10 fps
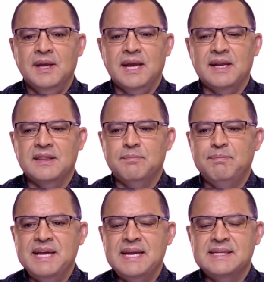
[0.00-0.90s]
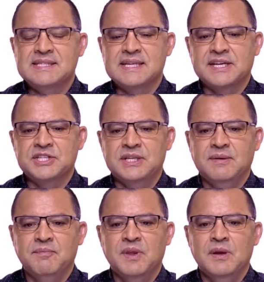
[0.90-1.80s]
And in the Bidding
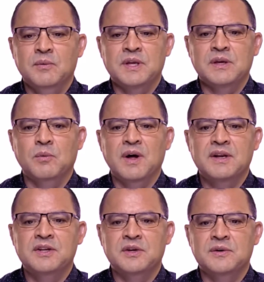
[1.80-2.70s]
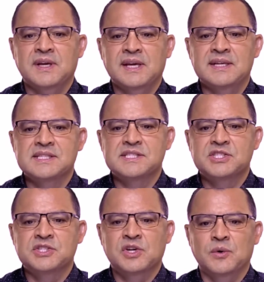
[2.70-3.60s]
section, what you want to do is
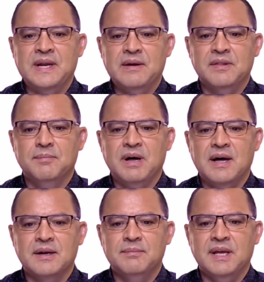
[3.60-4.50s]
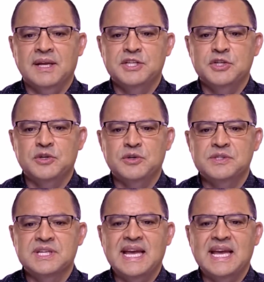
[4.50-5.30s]
go down to the bottom and choose